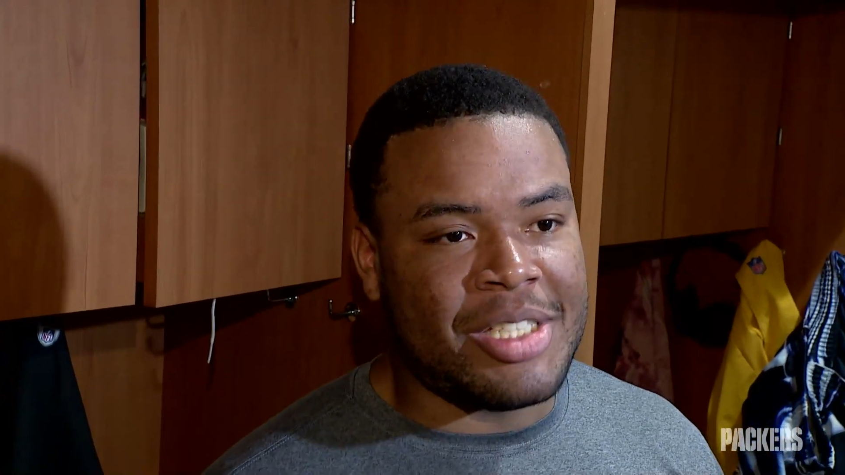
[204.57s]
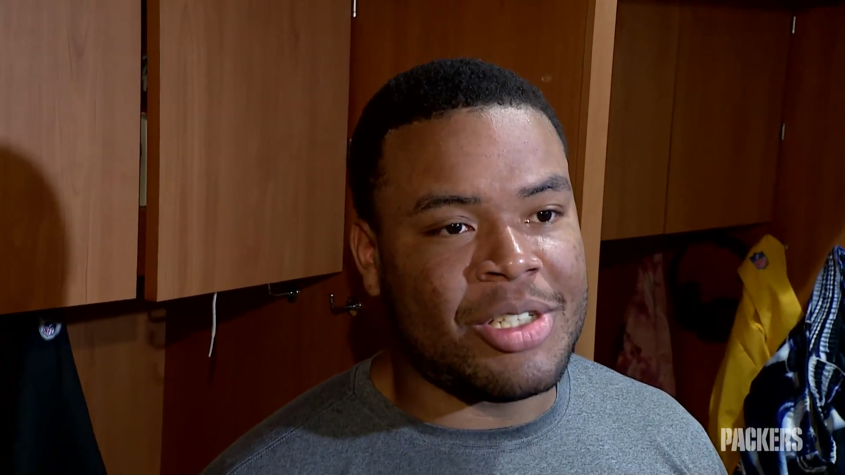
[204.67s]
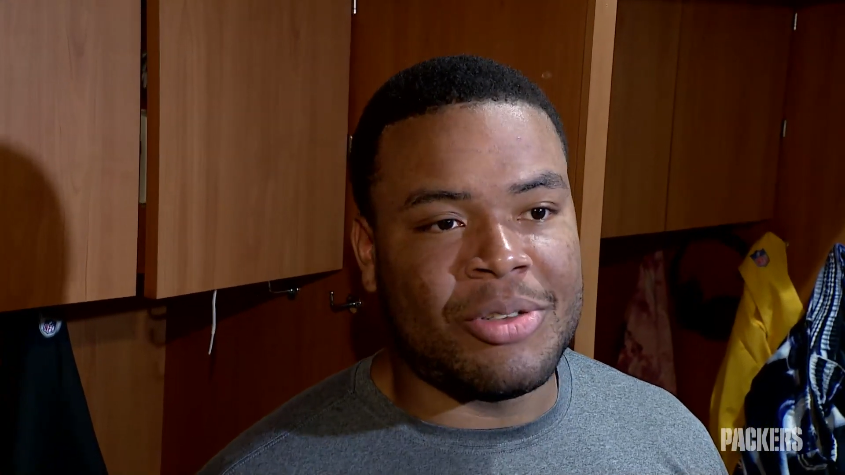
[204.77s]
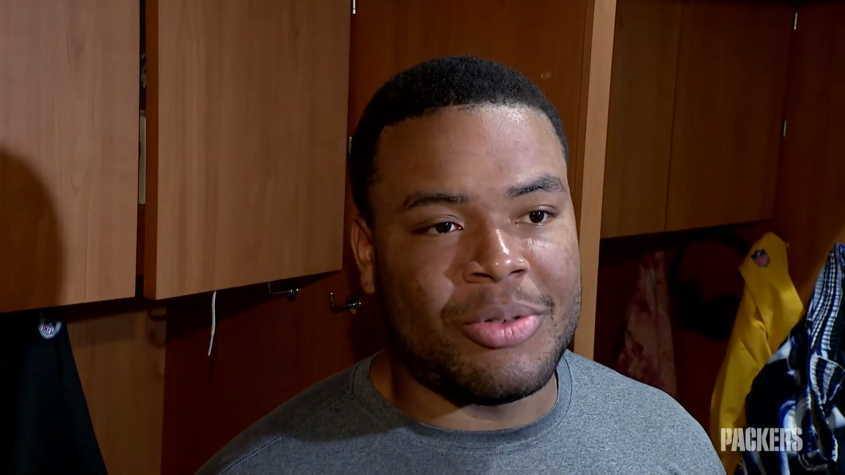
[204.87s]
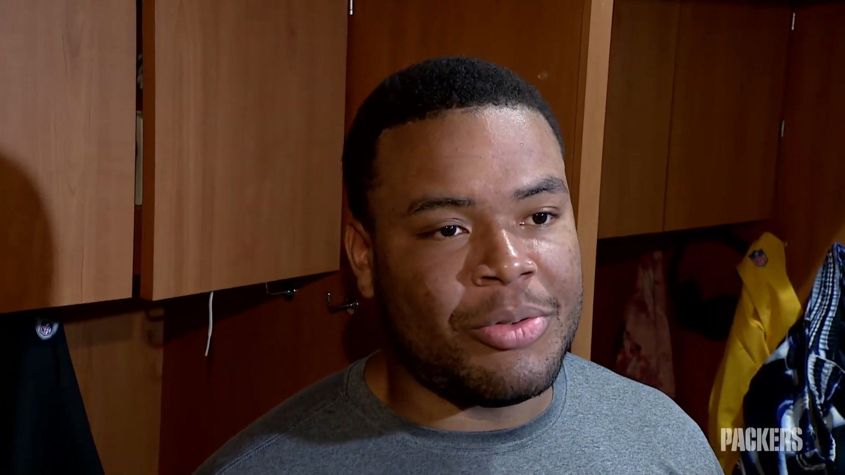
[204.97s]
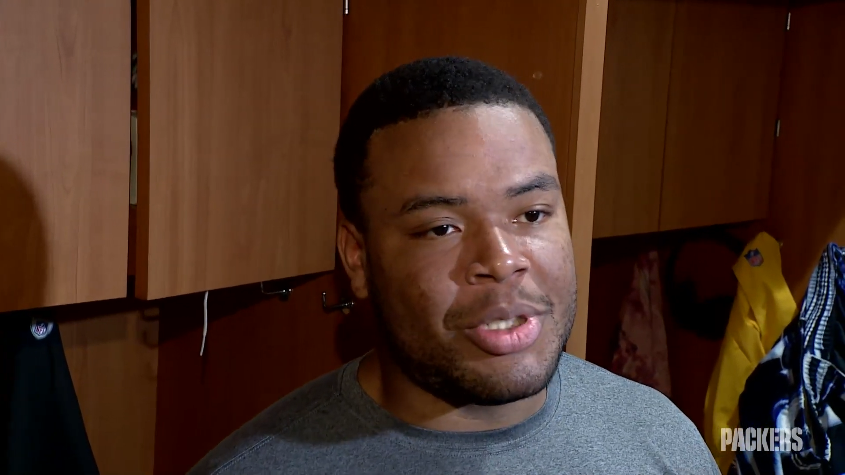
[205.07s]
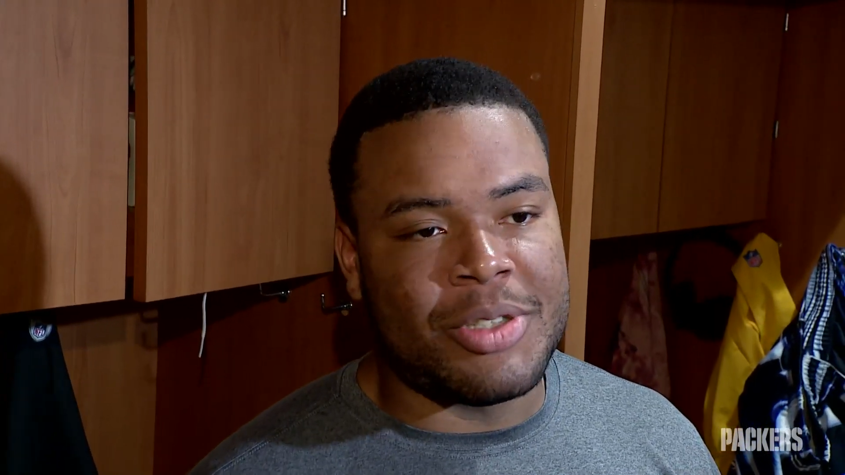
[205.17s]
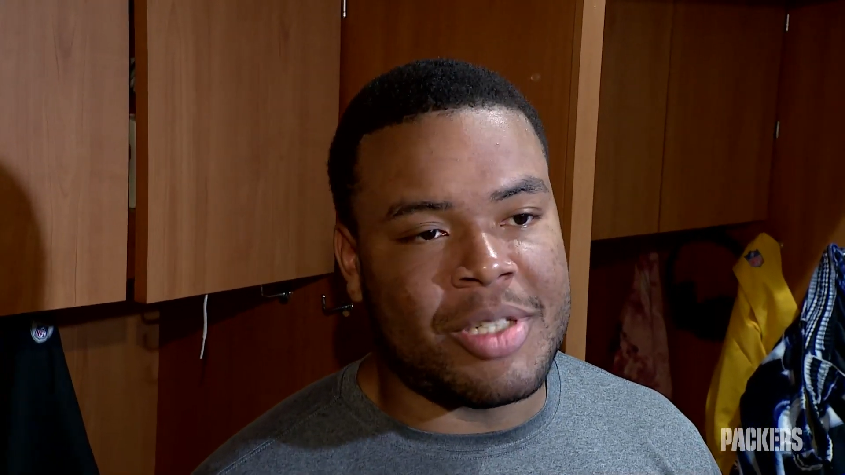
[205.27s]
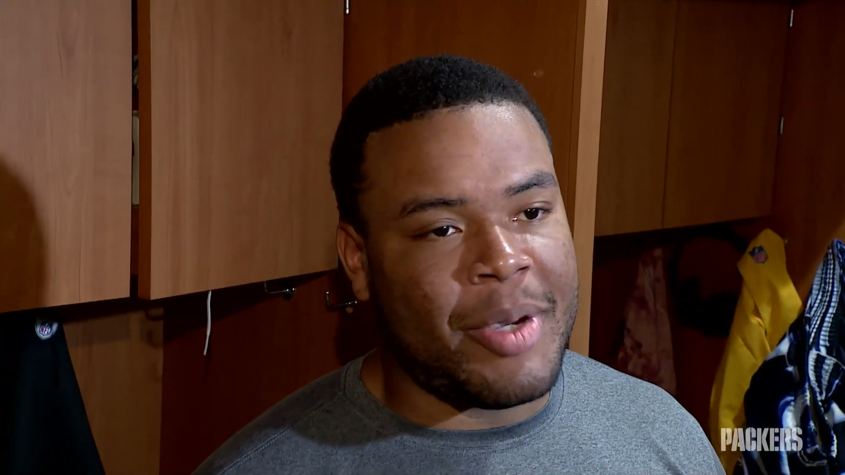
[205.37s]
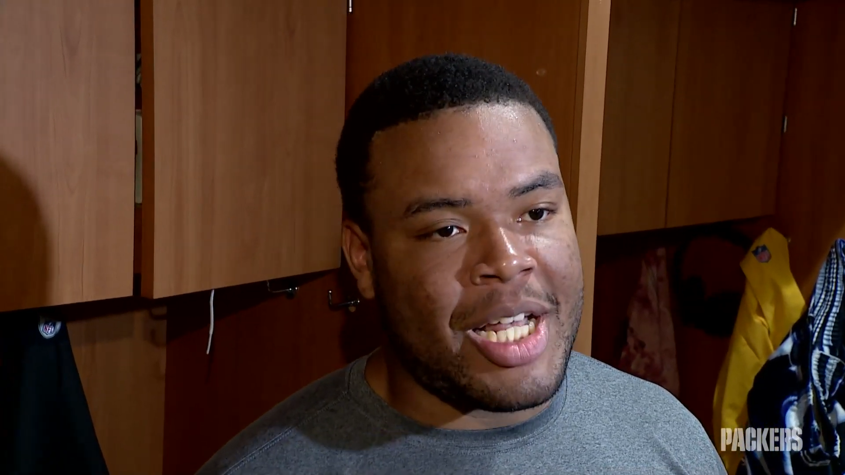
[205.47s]
So once
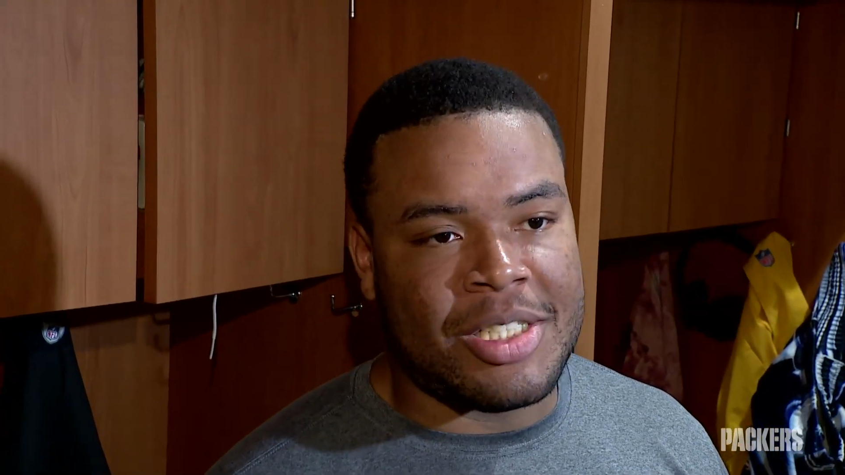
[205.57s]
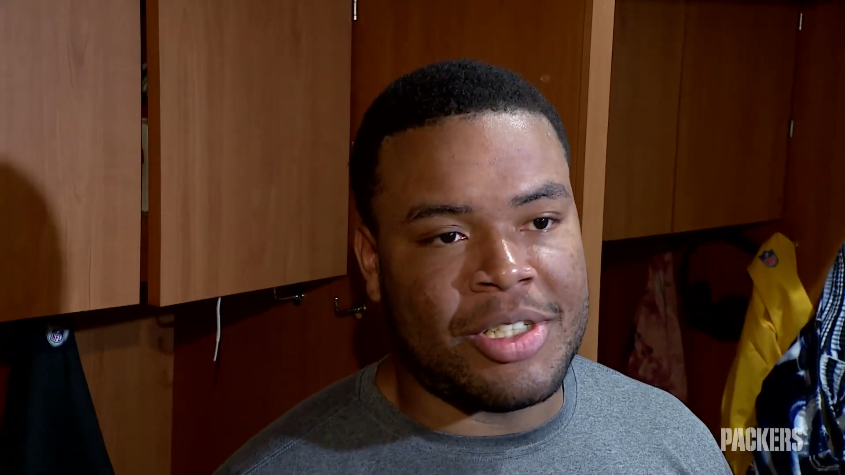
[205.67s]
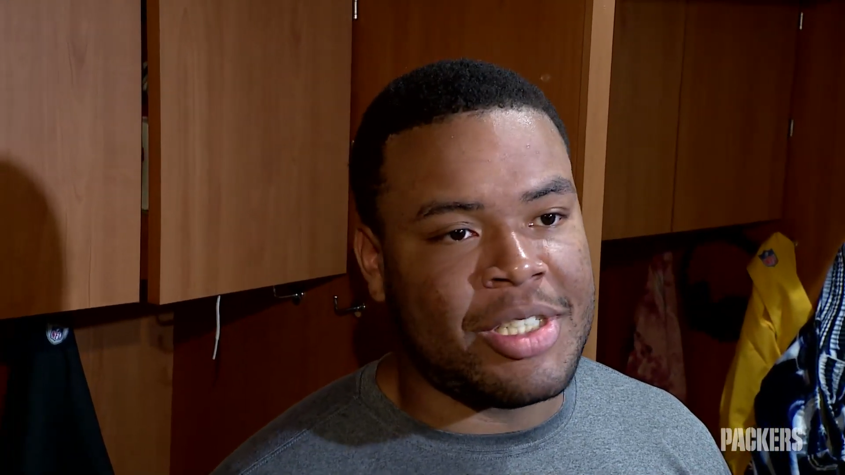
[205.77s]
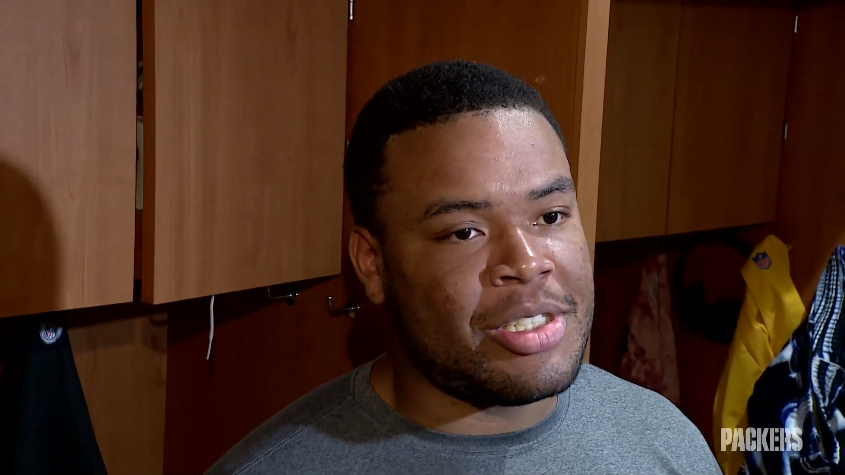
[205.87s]
you get the pads on,